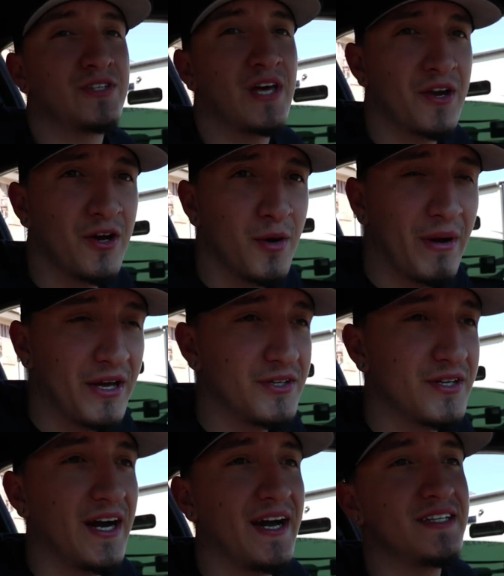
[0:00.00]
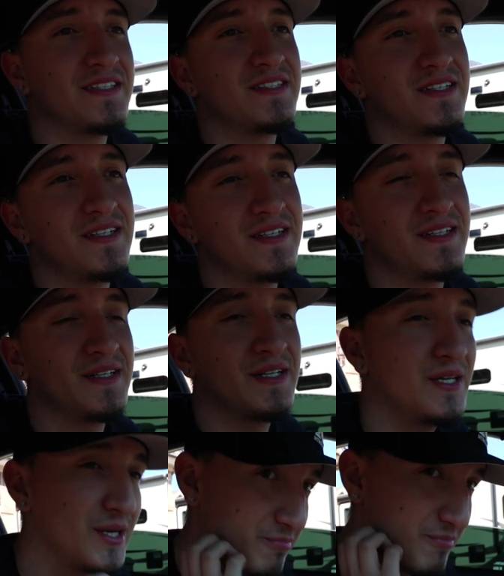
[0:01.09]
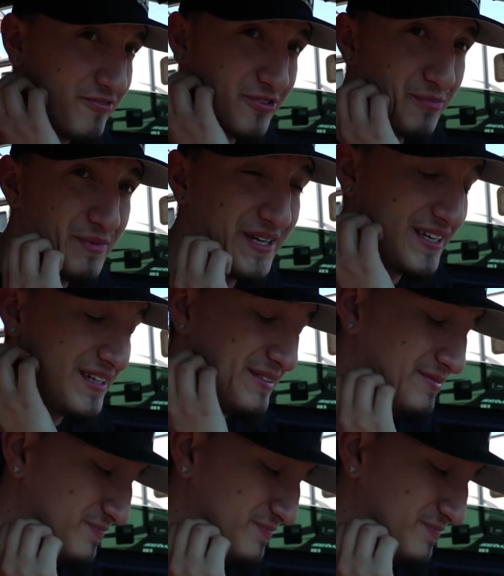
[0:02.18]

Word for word: I don't know about you guys, but for me,